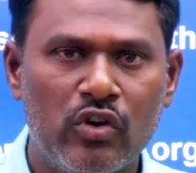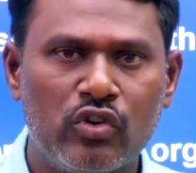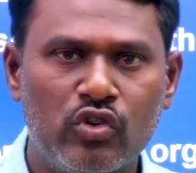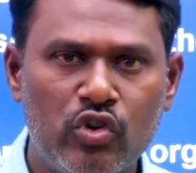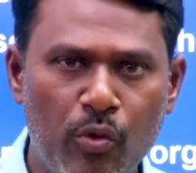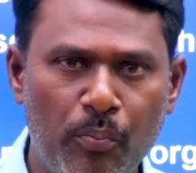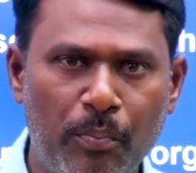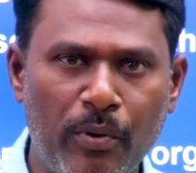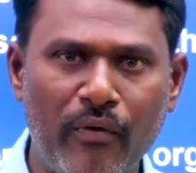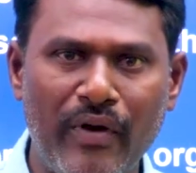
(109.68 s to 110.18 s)

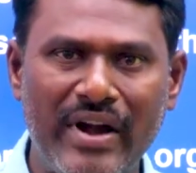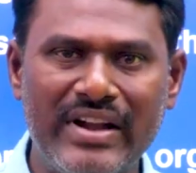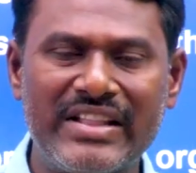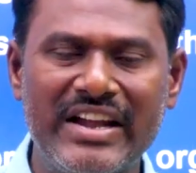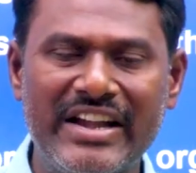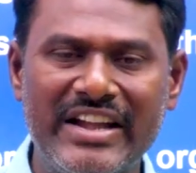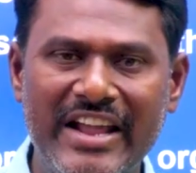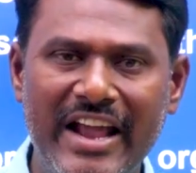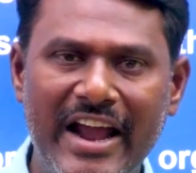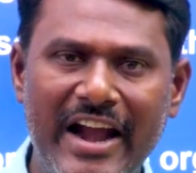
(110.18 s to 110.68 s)
to prevent the
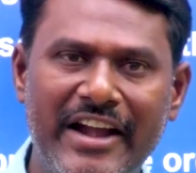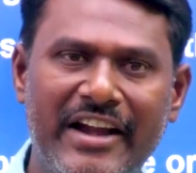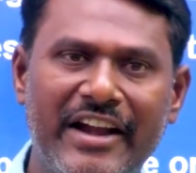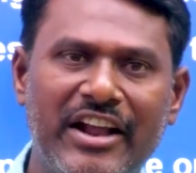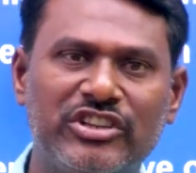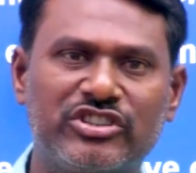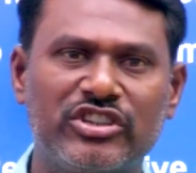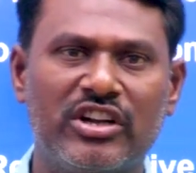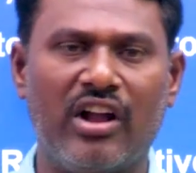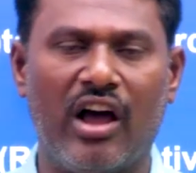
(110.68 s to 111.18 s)

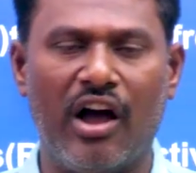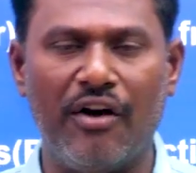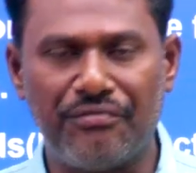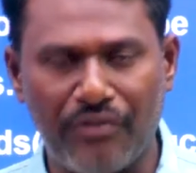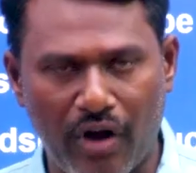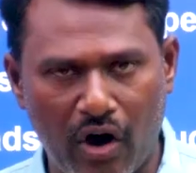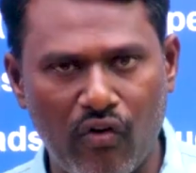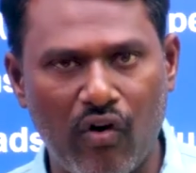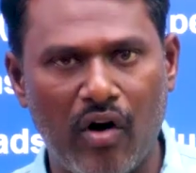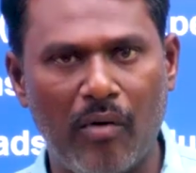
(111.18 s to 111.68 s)
dehydration of
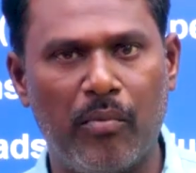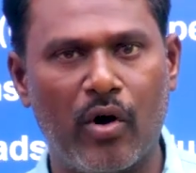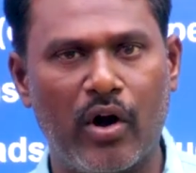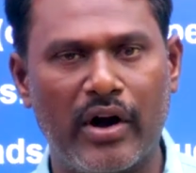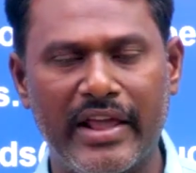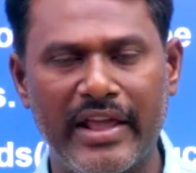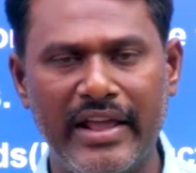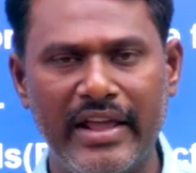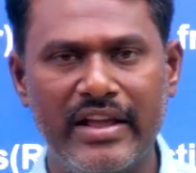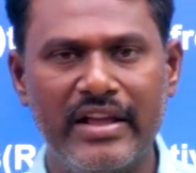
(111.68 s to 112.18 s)
our
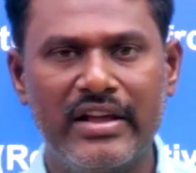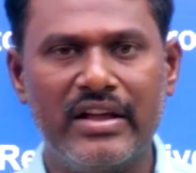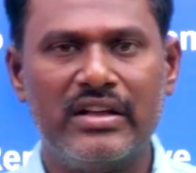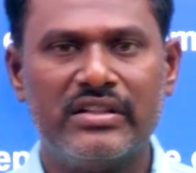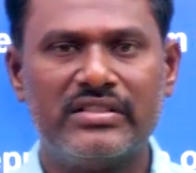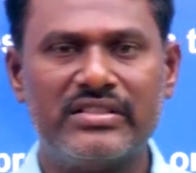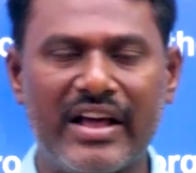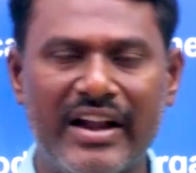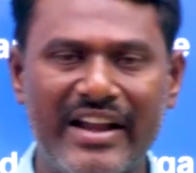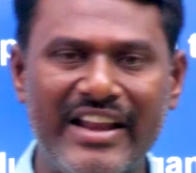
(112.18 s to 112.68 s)
body,
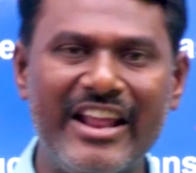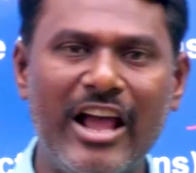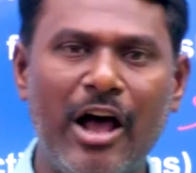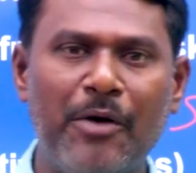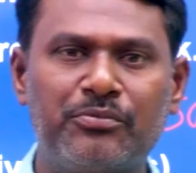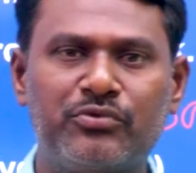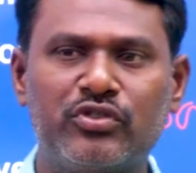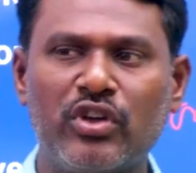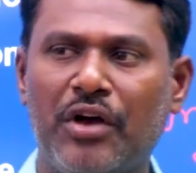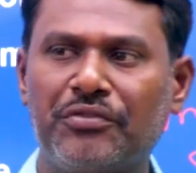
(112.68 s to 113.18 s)
the
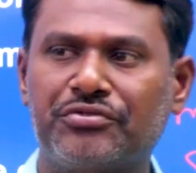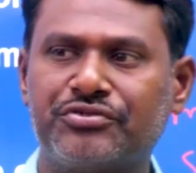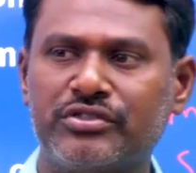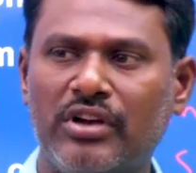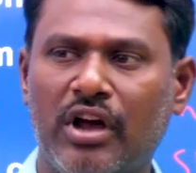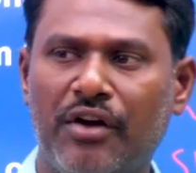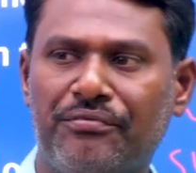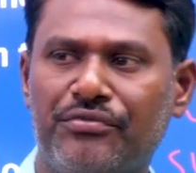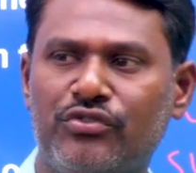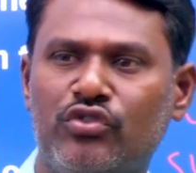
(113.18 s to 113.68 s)
reabsorption
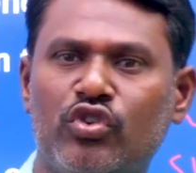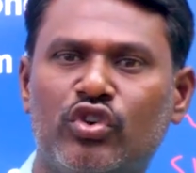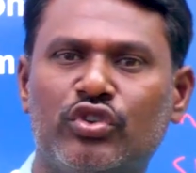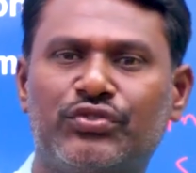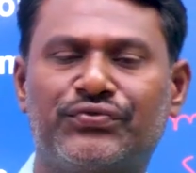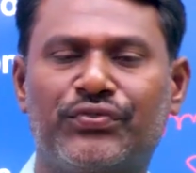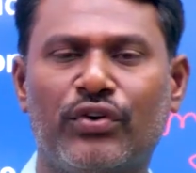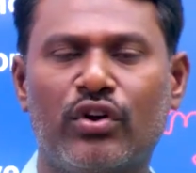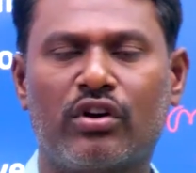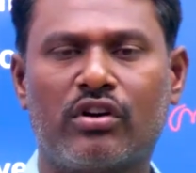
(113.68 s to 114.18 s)
of
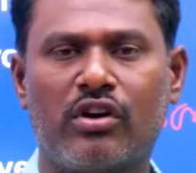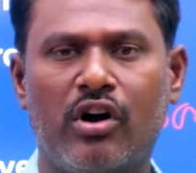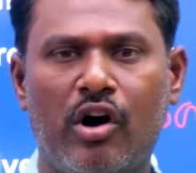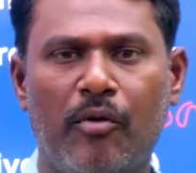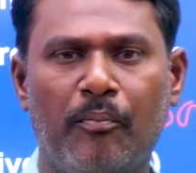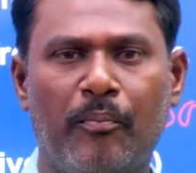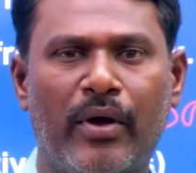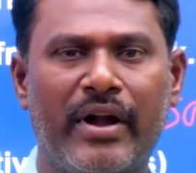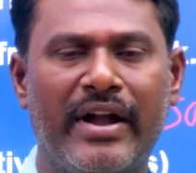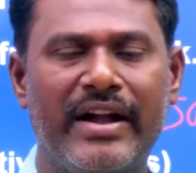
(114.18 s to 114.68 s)
useful
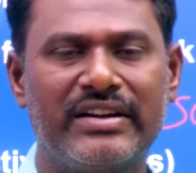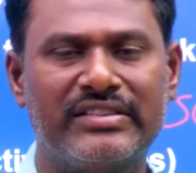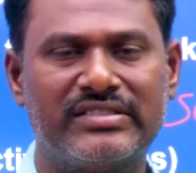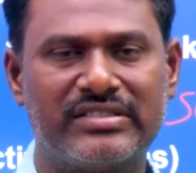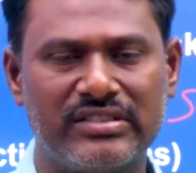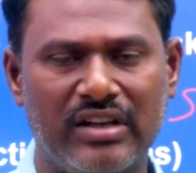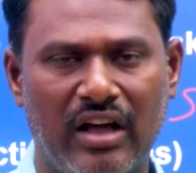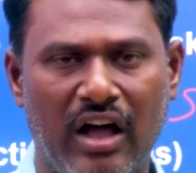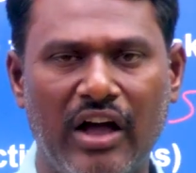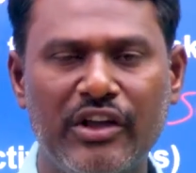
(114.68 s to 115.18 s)

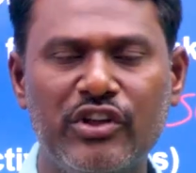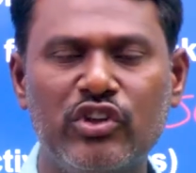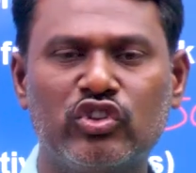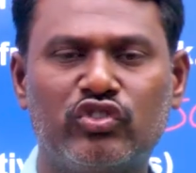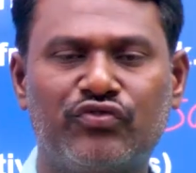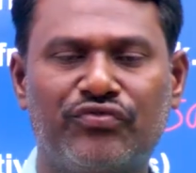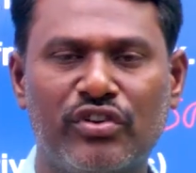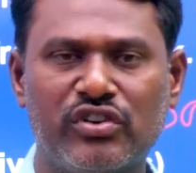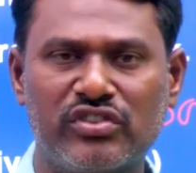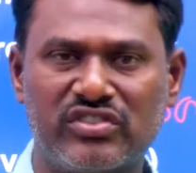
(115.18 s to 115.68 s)
components or
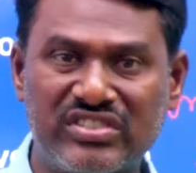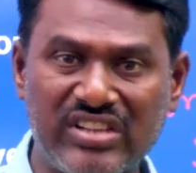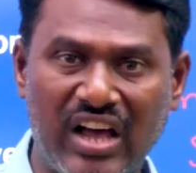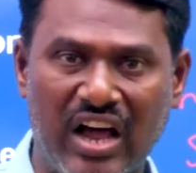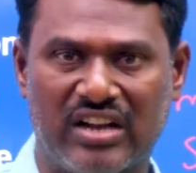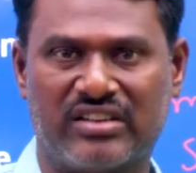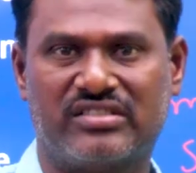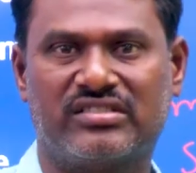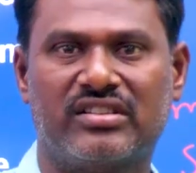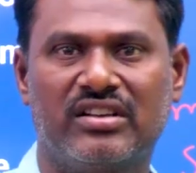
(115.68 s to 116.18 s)
useful
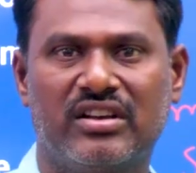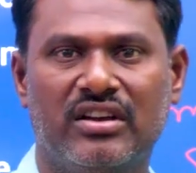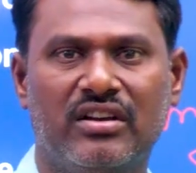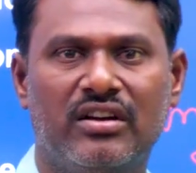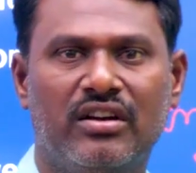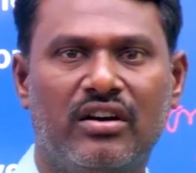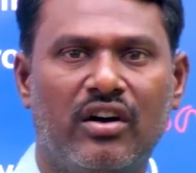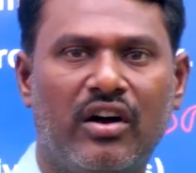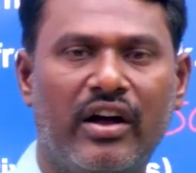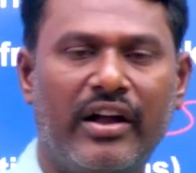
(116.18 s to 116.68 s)
salts.
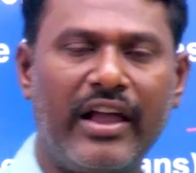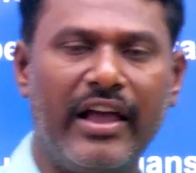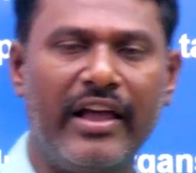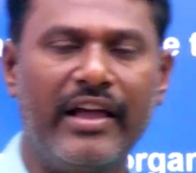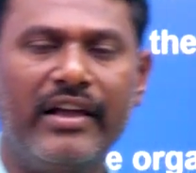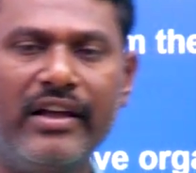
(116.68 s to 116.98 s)
Okay,